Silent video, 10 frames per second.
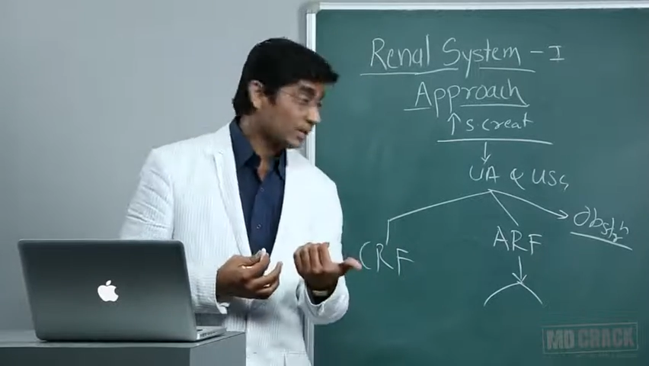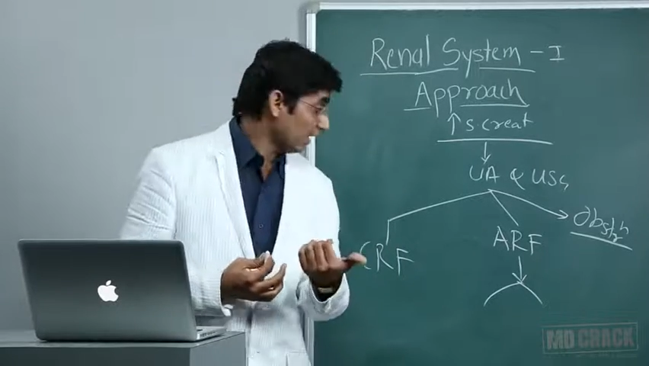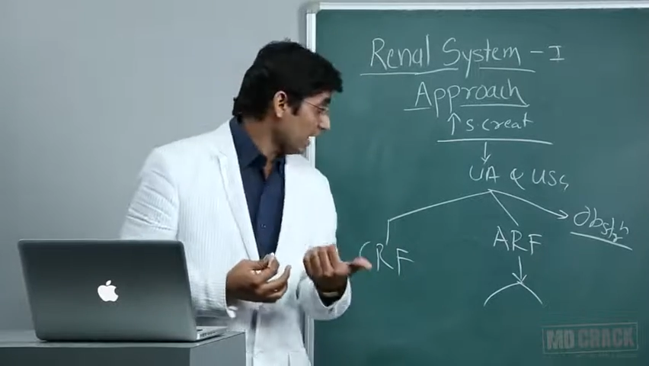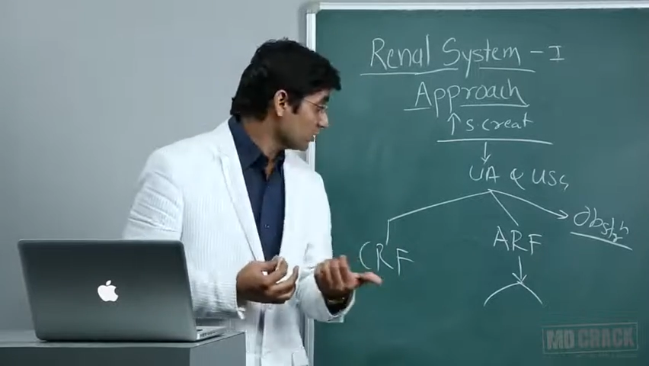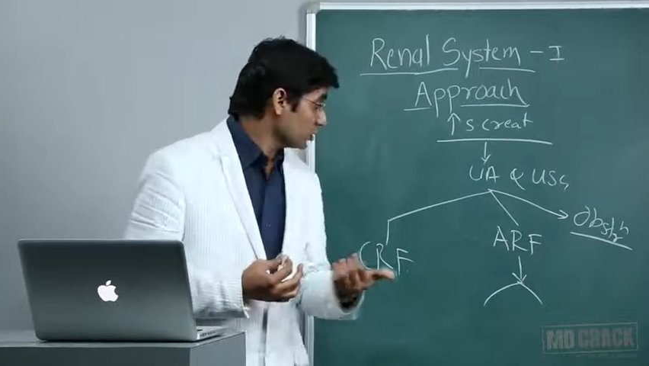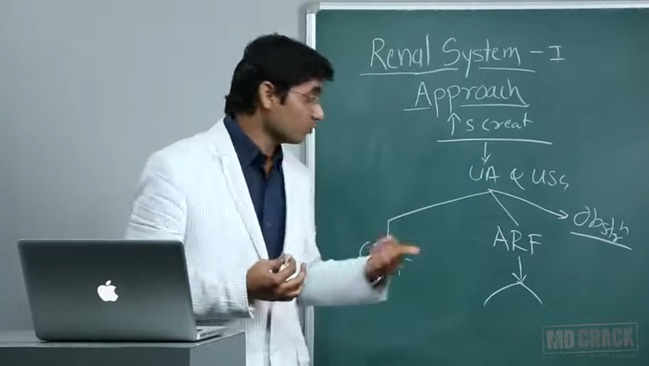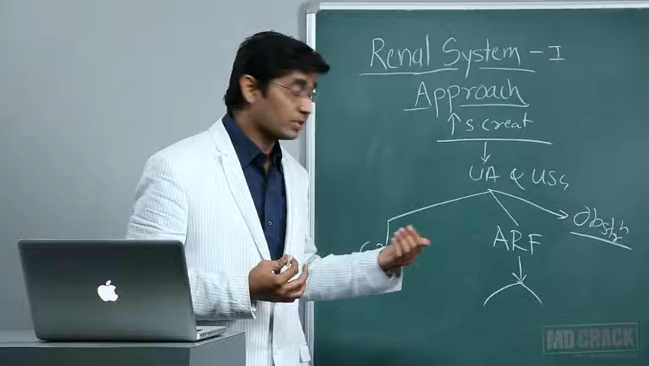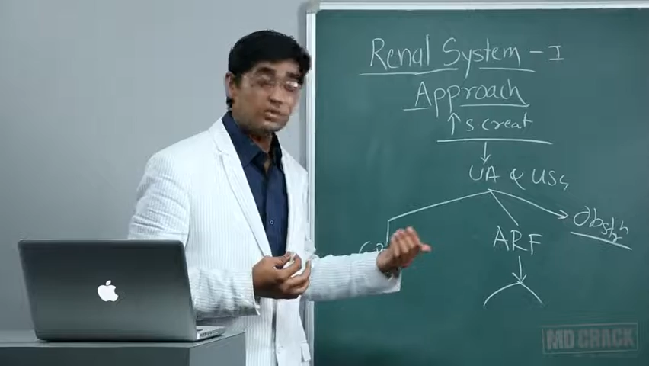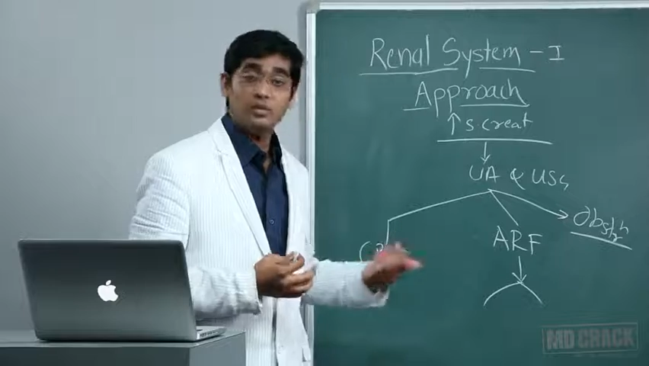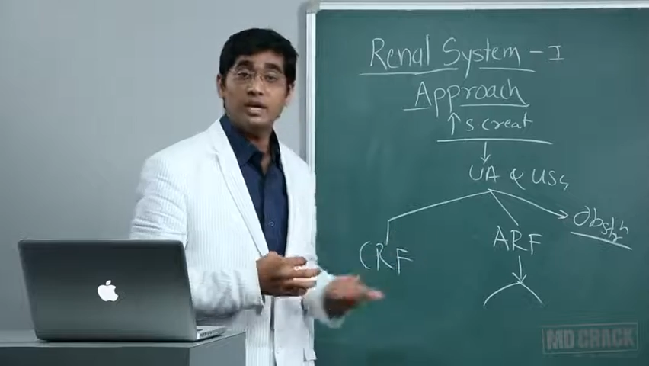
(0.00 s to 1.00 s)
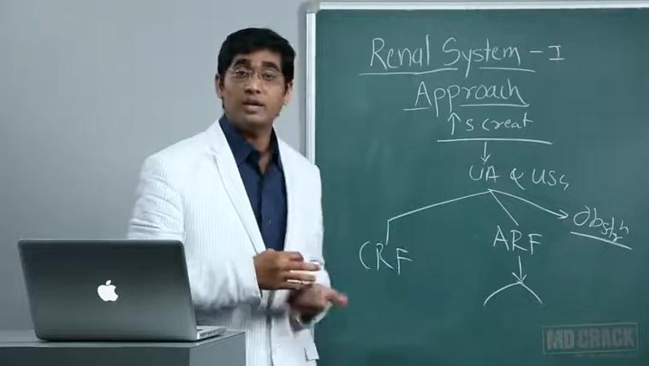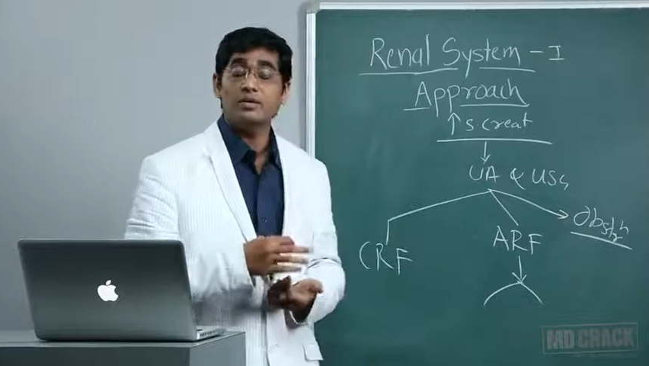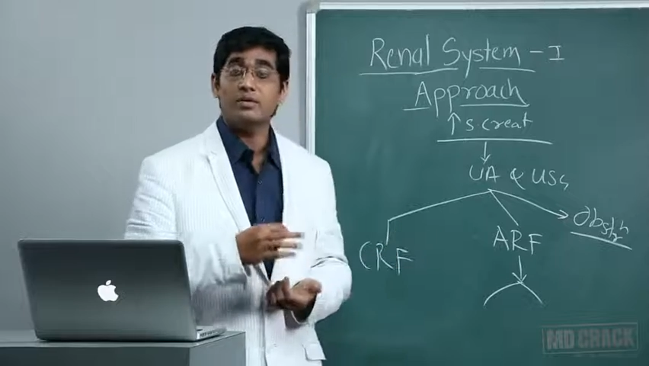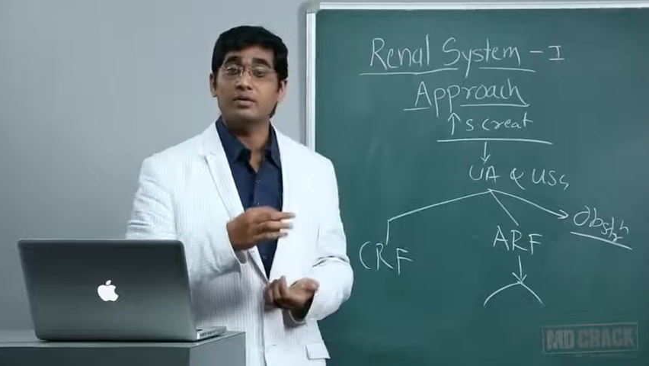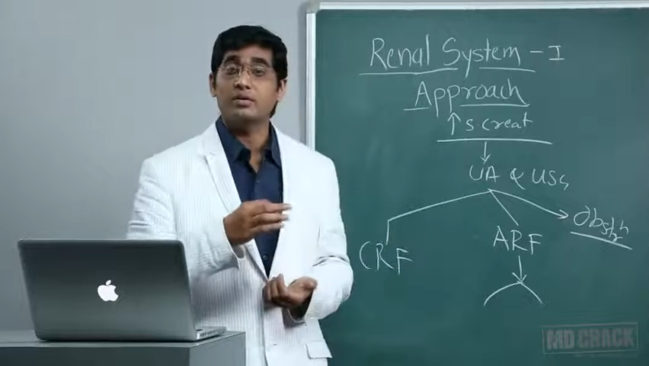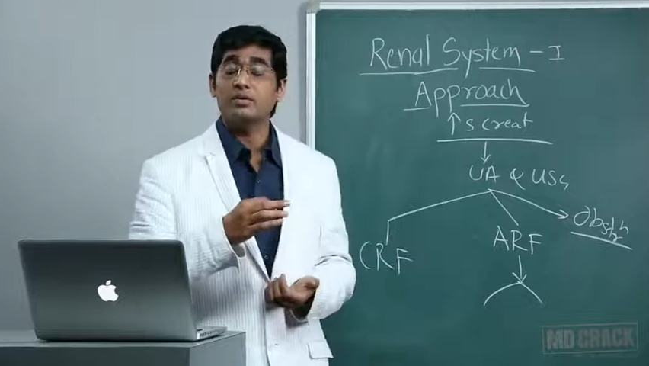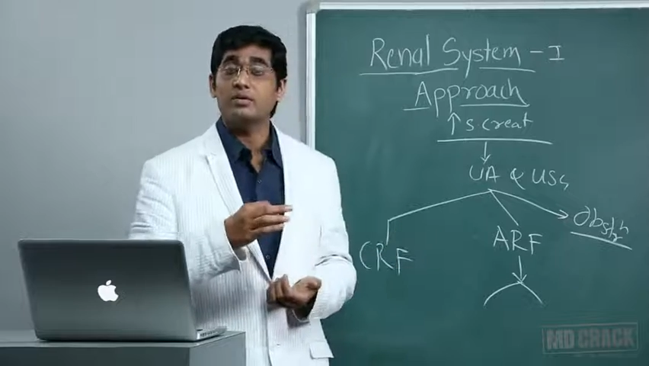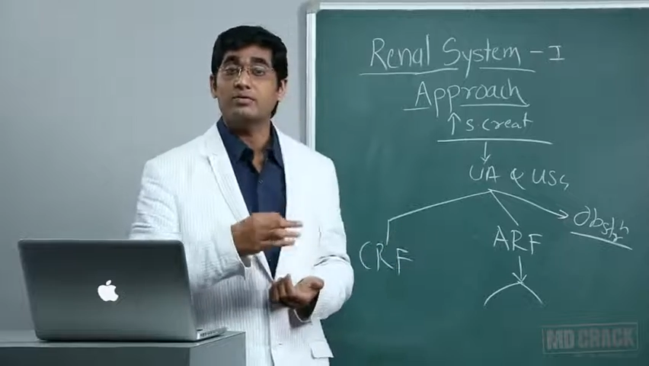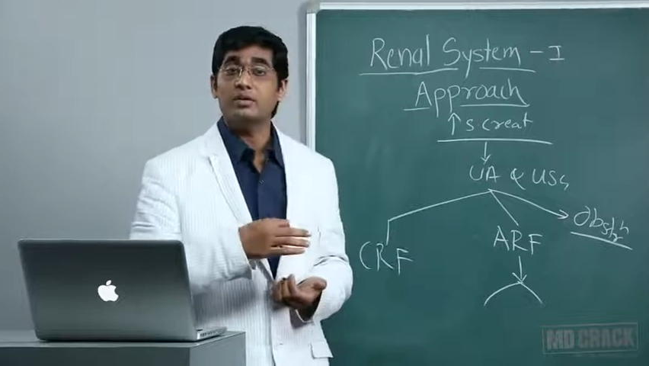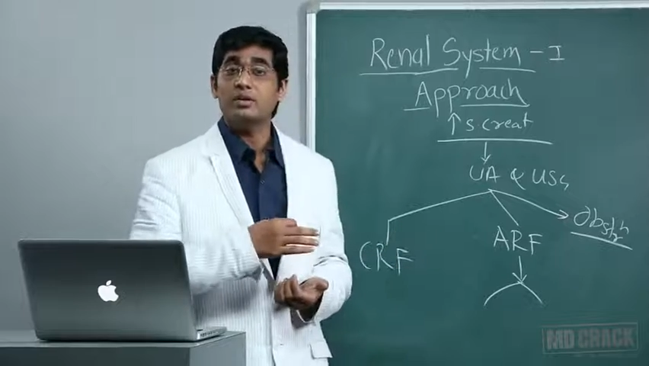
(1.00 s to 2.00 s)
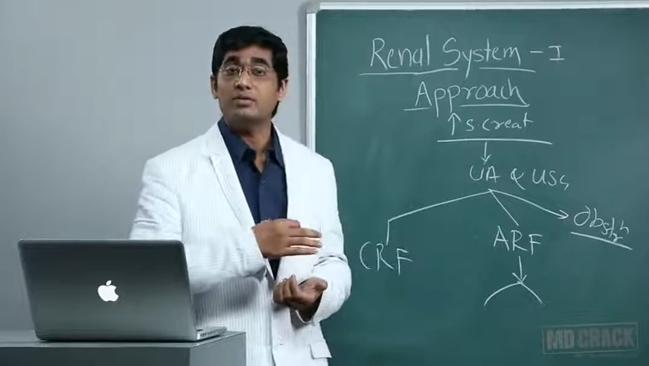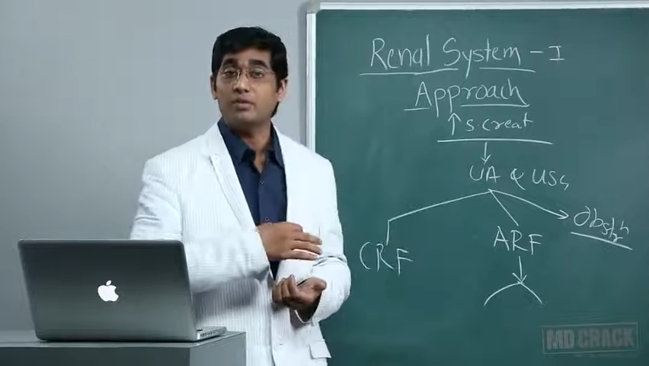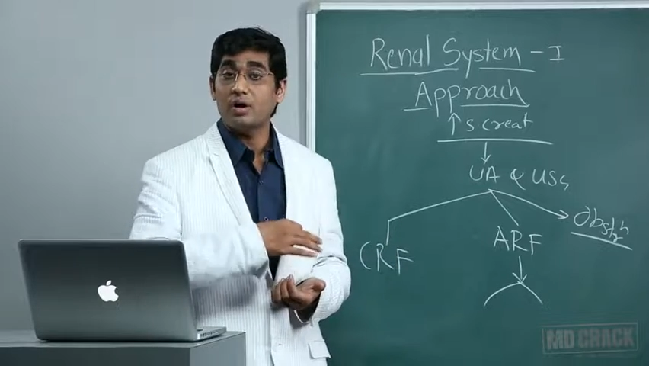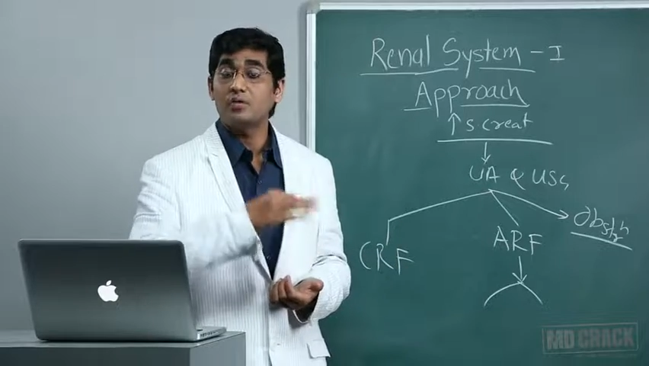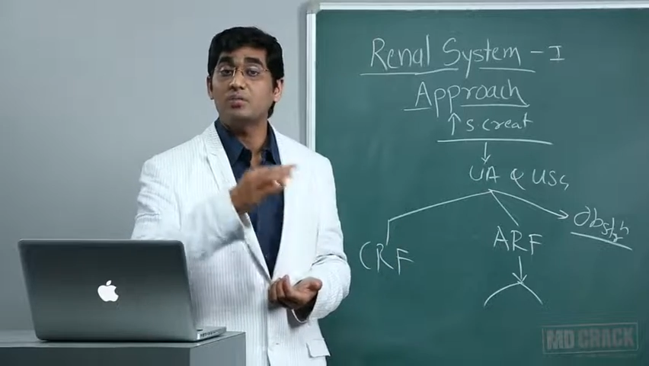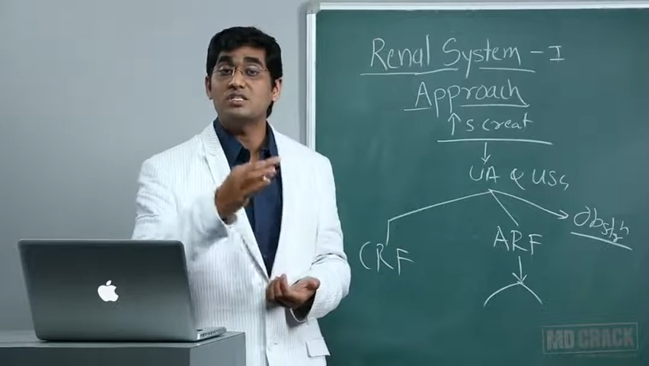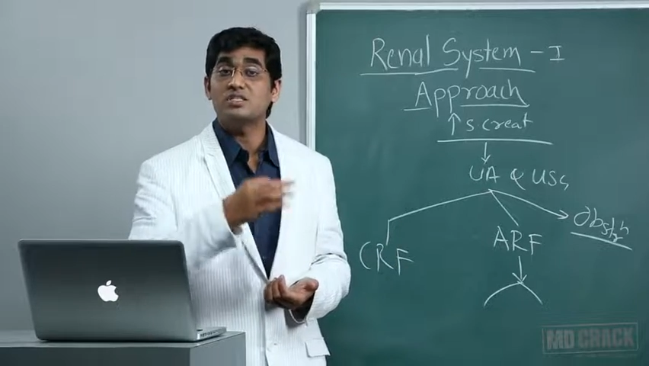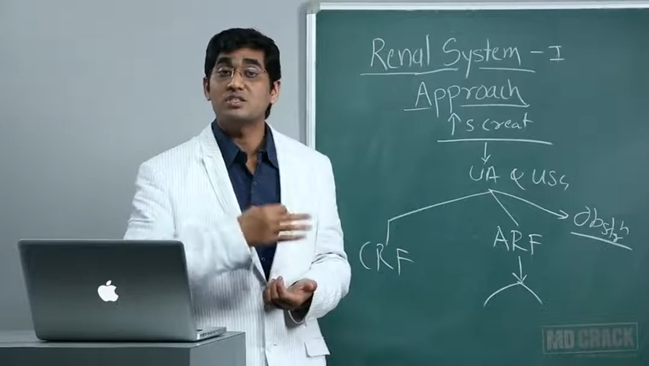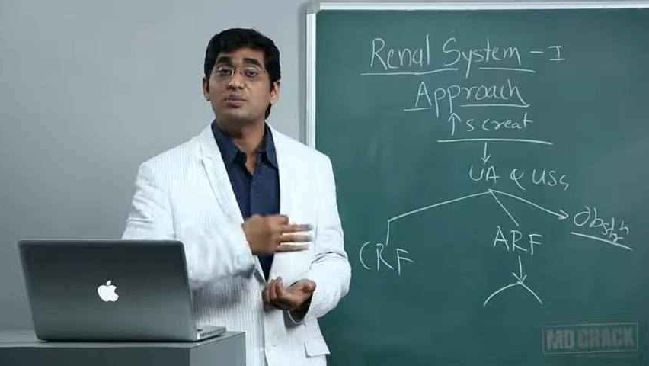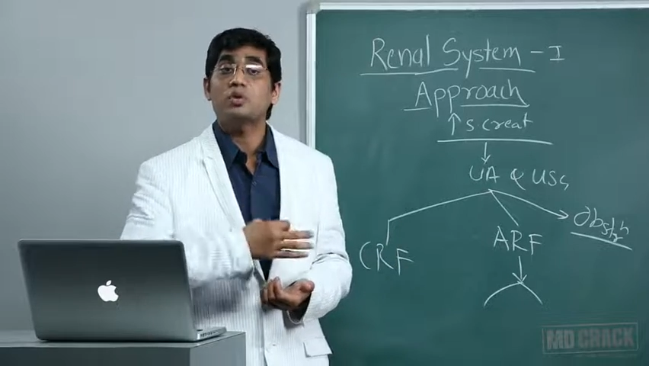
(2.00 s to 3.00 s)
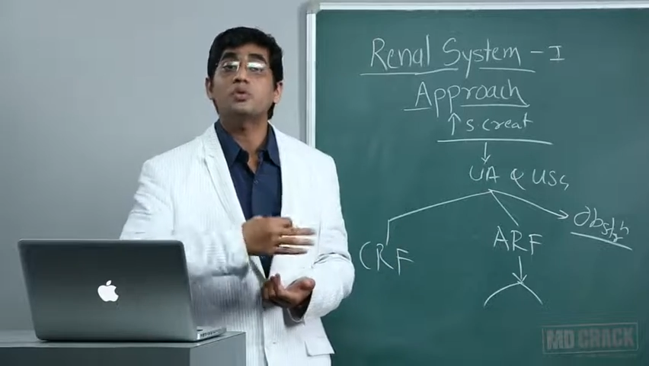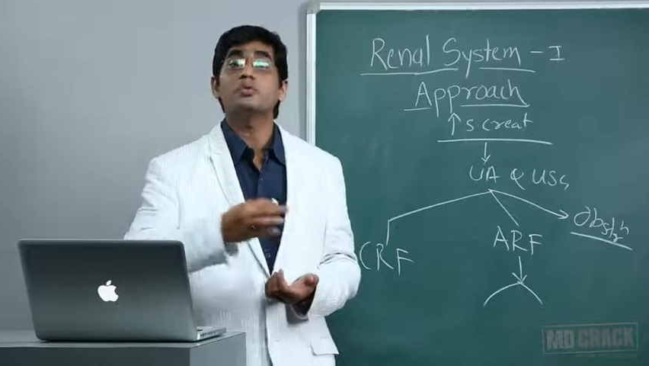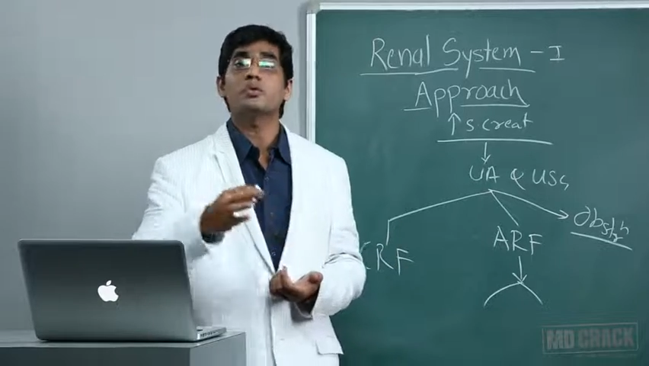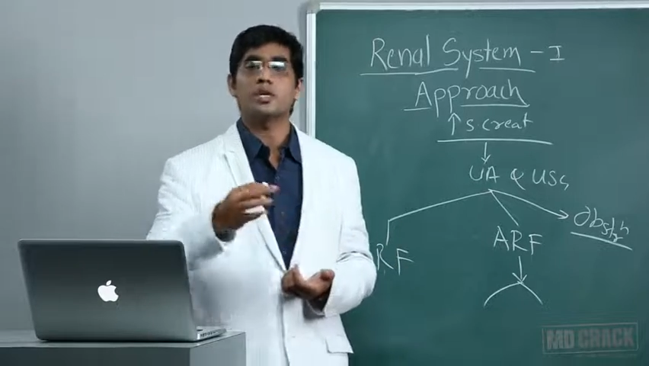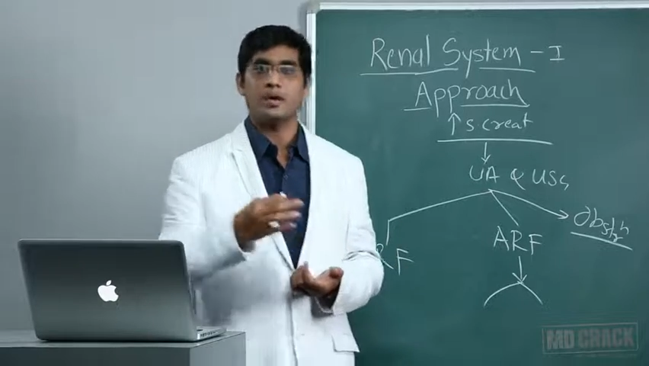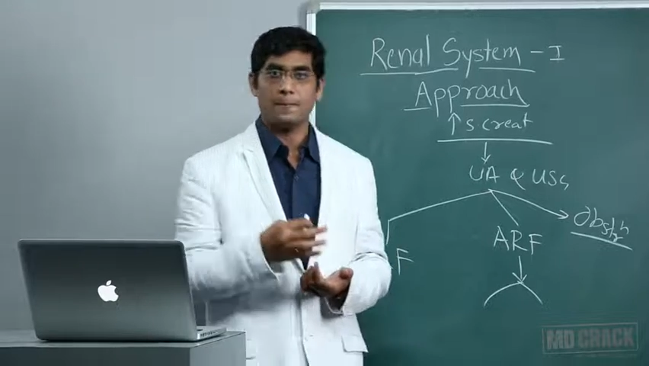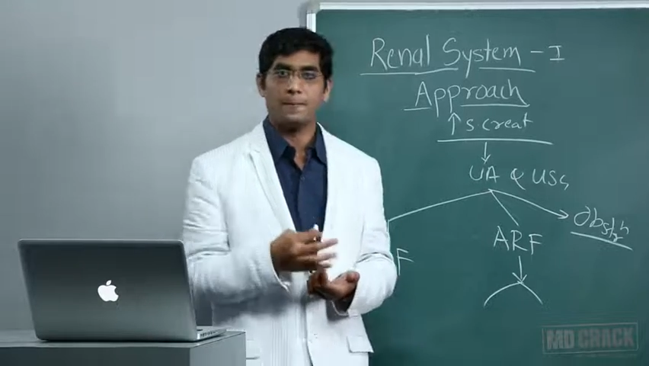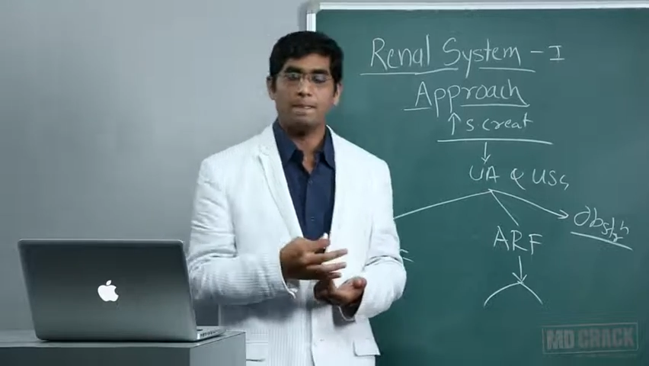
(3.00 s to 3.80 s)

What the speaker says: last option, you can see how much is the proteinuria.